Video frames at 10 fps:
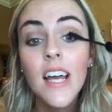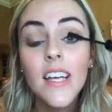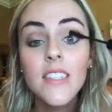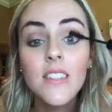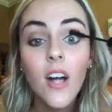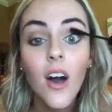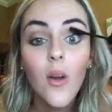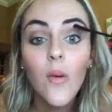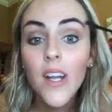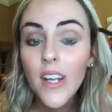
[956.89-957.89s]
It's
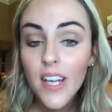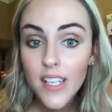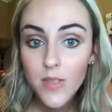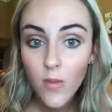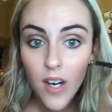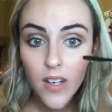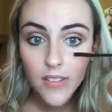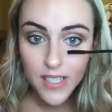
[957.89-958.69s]
long wearing, it's water